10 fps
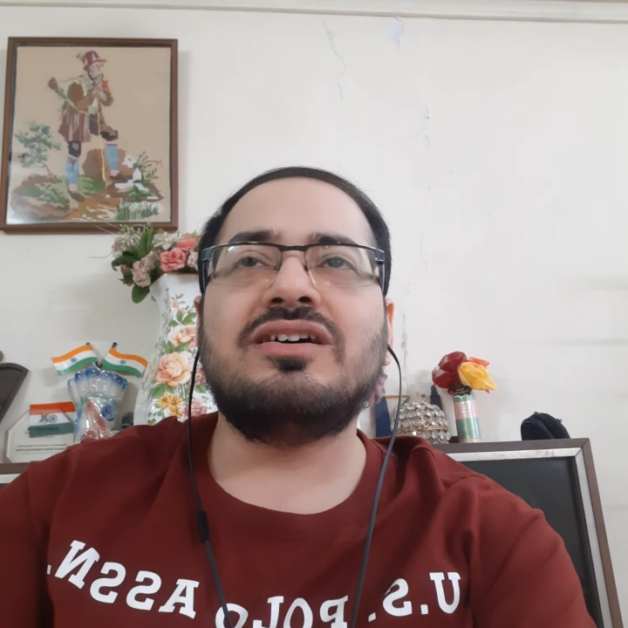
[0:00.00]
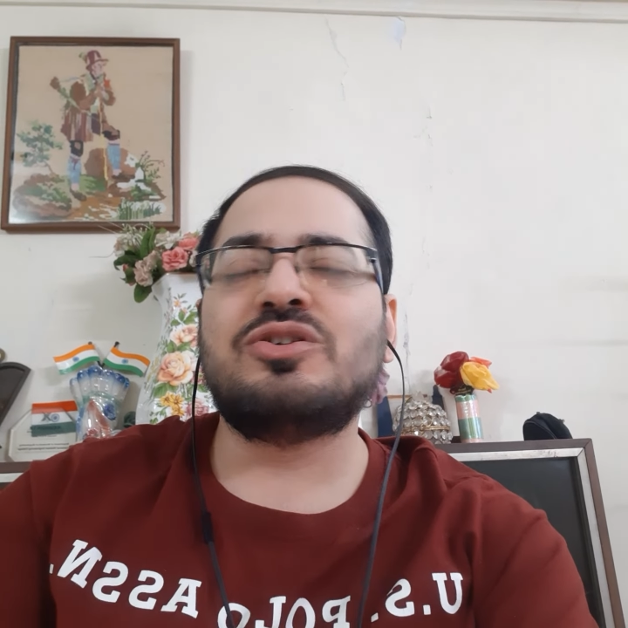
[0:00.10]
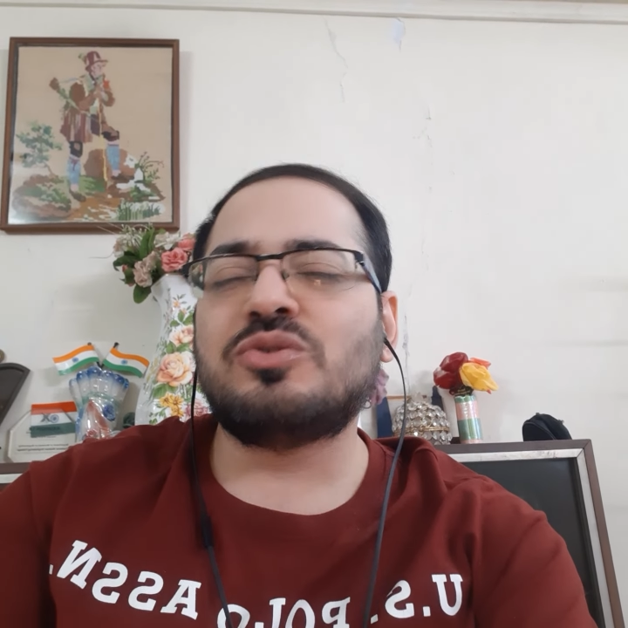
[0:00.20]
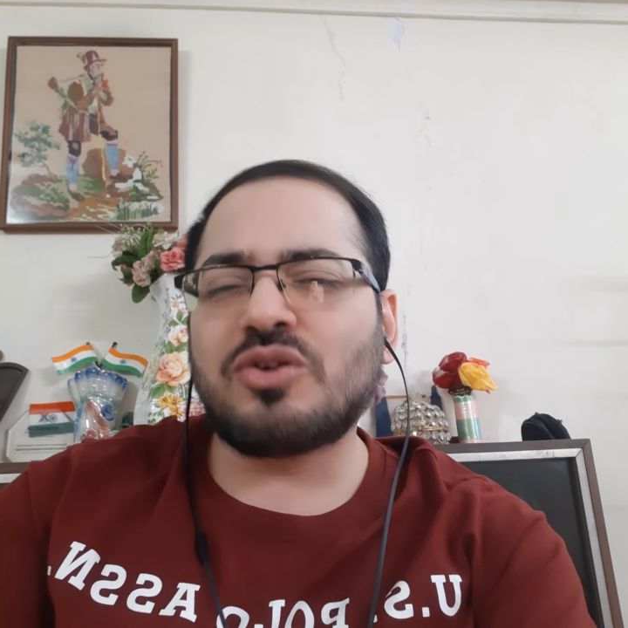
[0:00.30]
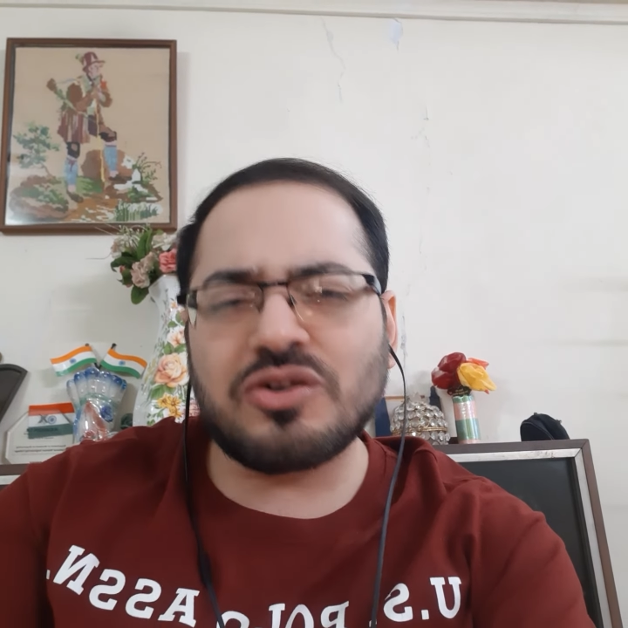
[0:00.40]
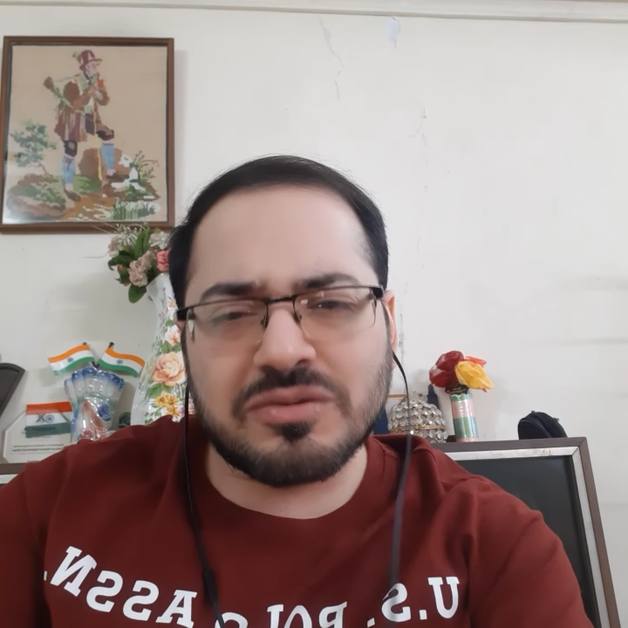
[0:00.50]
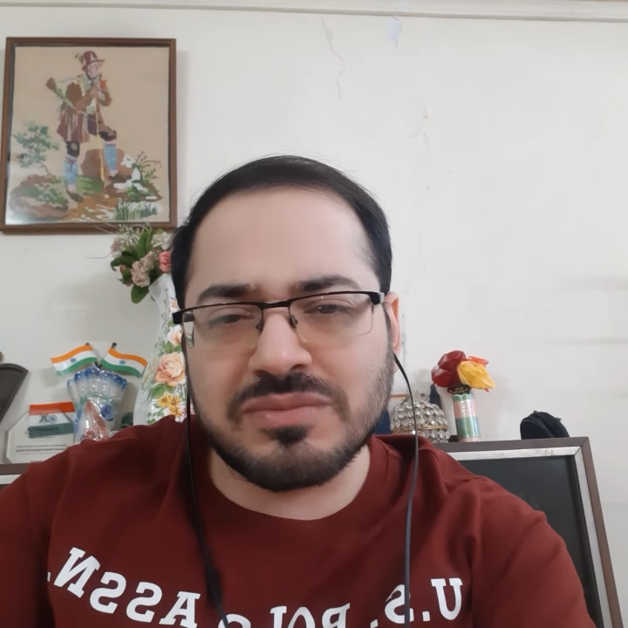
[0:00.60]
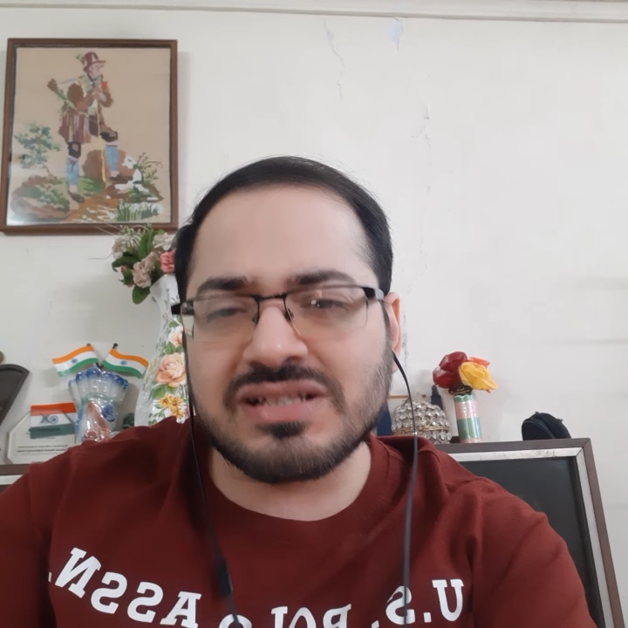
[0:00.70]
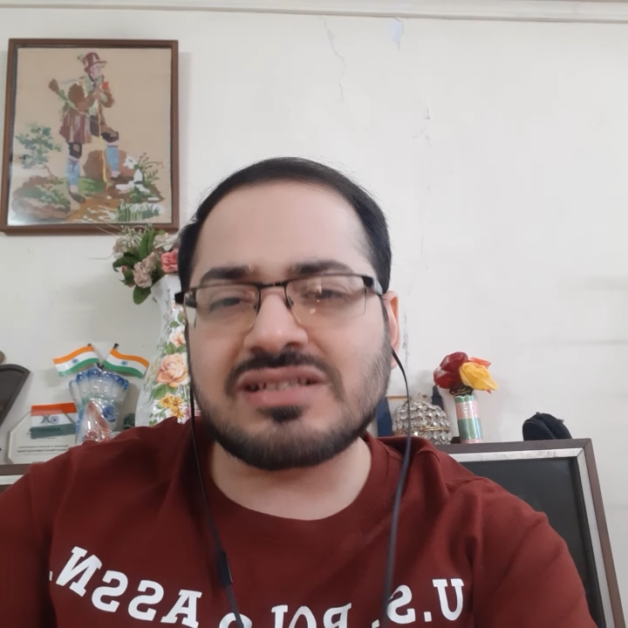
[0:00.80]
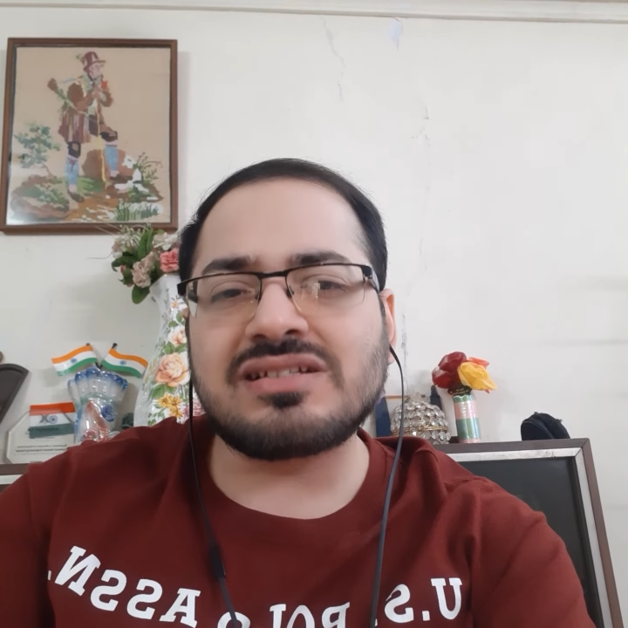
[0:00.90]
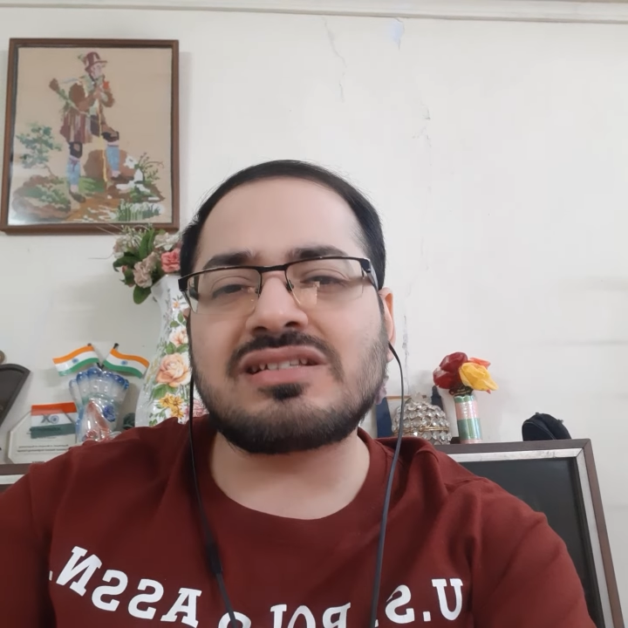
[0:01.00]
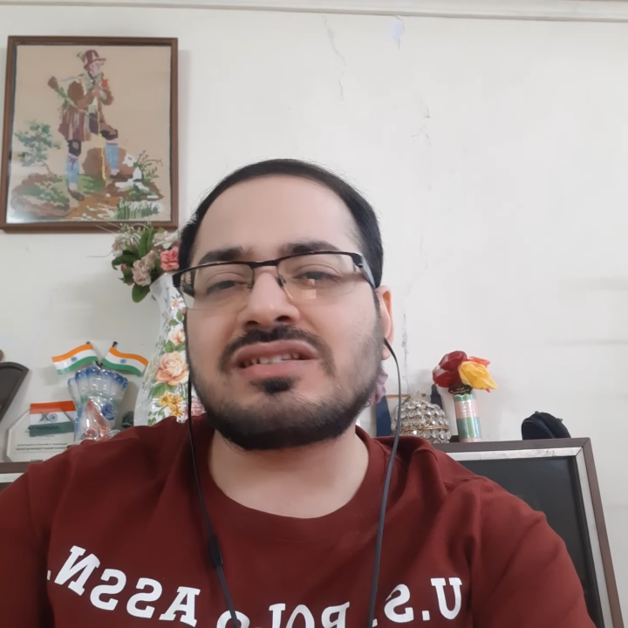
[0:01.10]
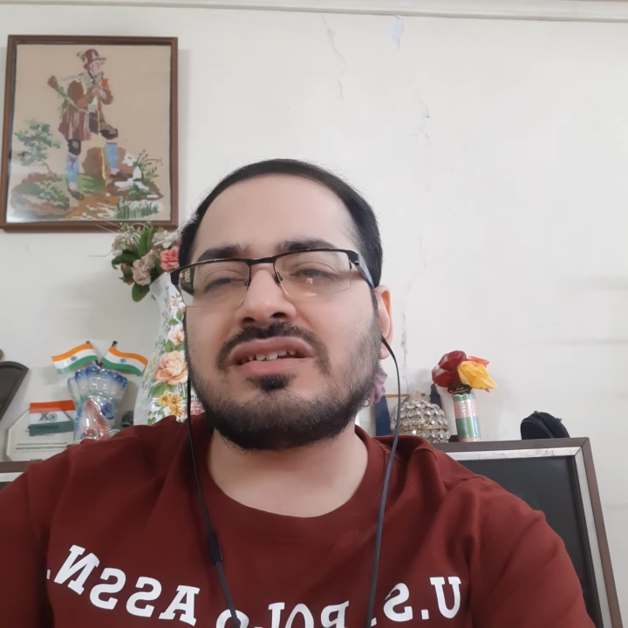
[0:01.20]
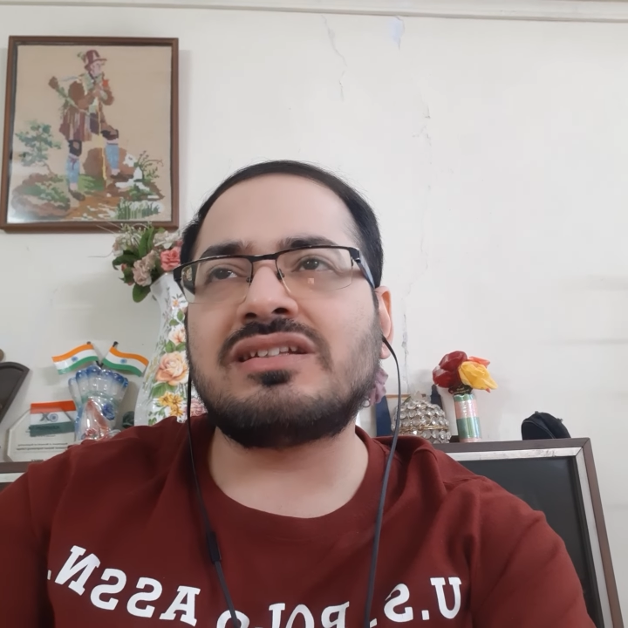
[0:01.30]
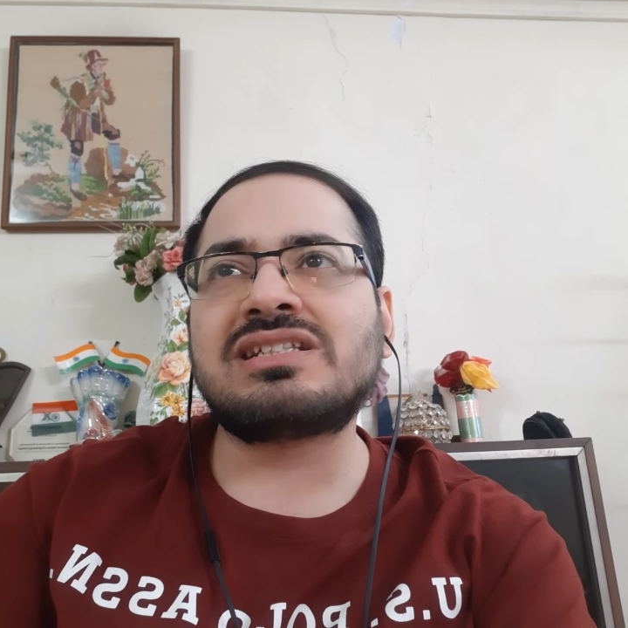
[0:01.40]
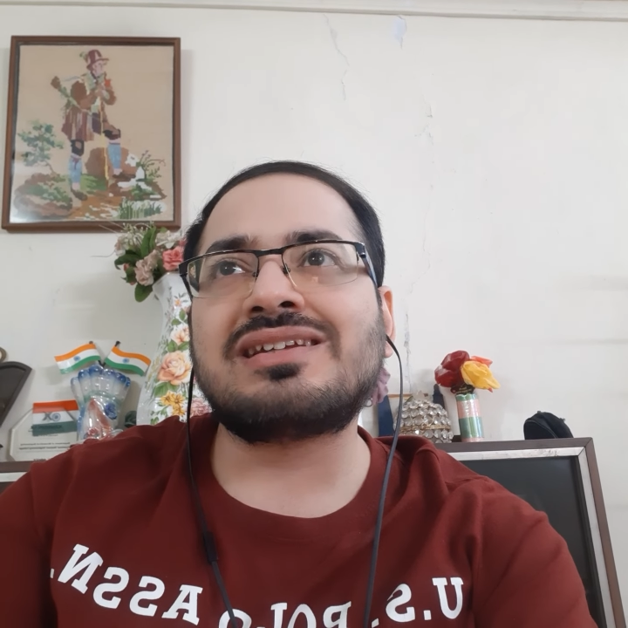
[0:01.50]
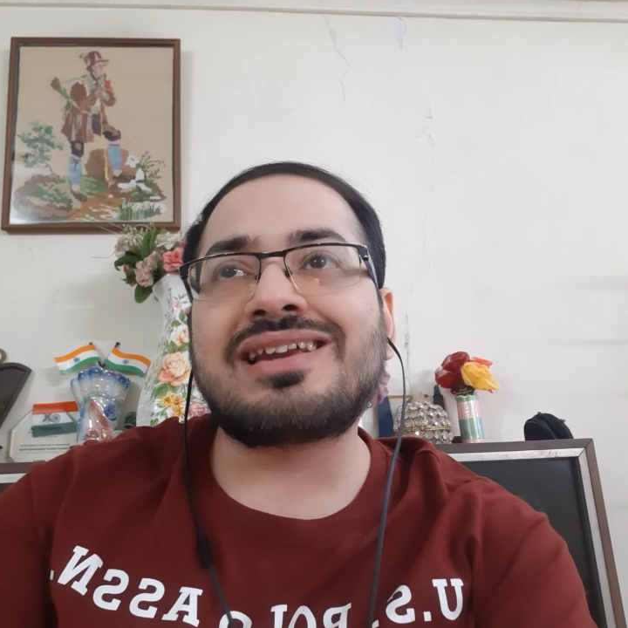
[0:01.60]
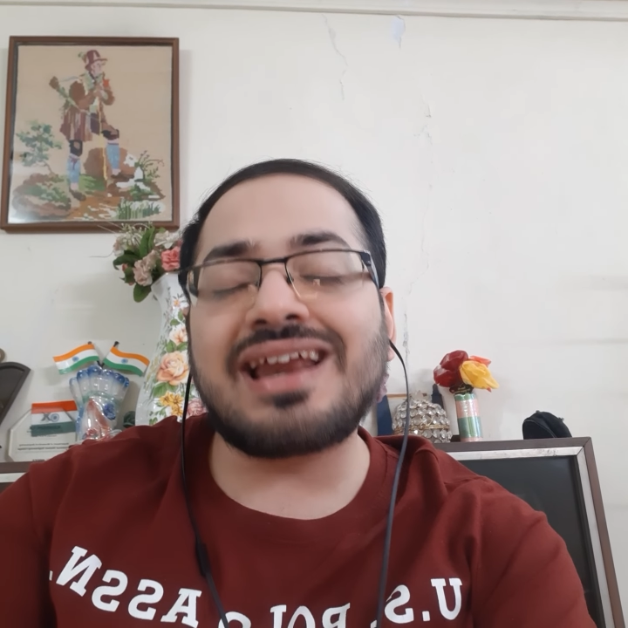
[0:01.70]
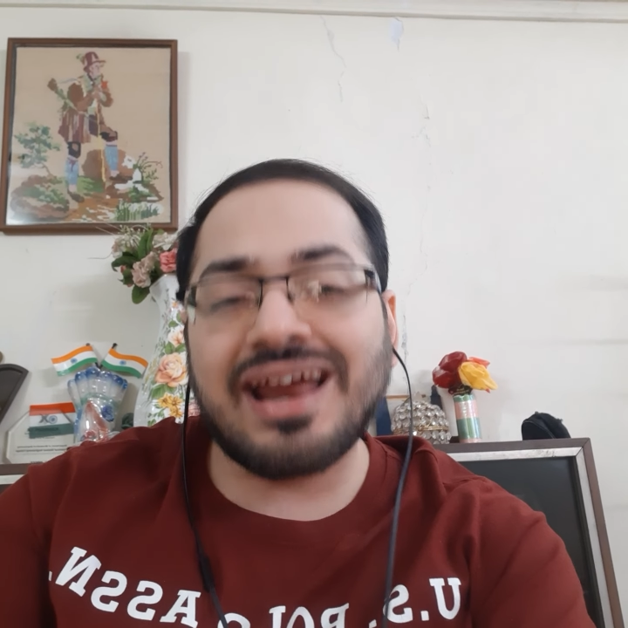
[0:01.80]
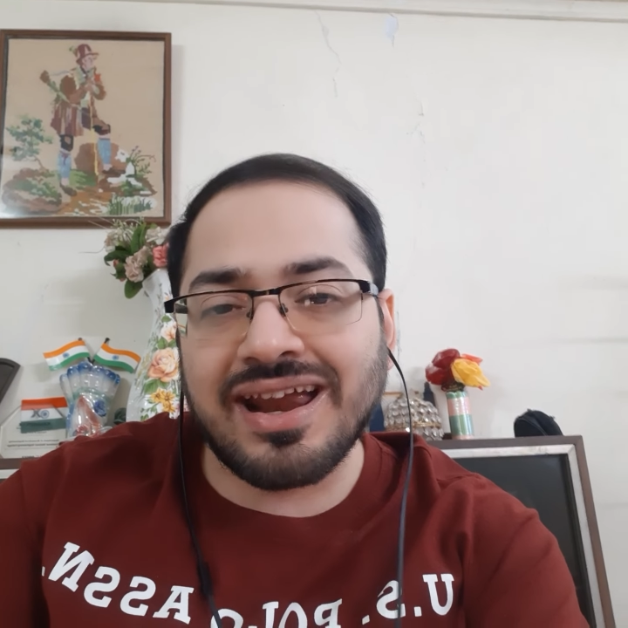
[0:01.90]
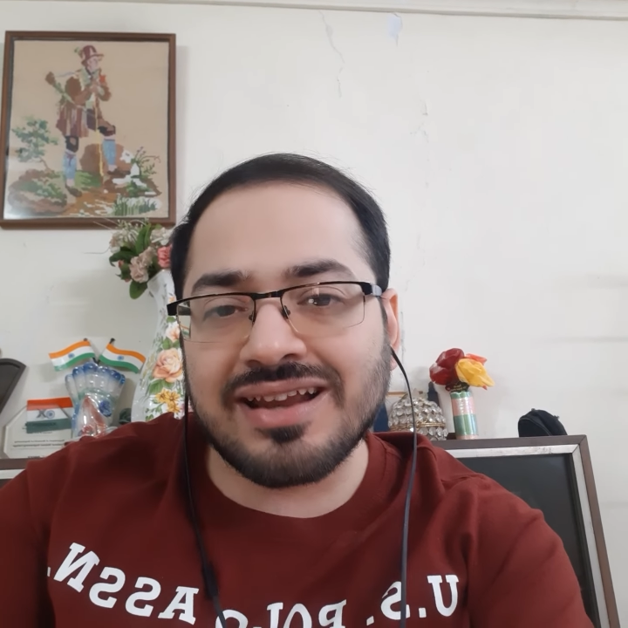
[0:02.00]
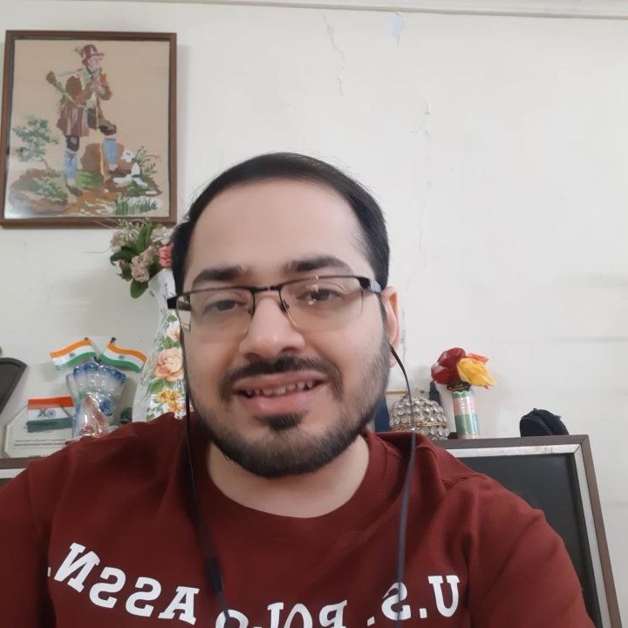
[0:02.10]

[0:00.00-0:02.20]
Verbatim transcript: Do not miss this. It's rare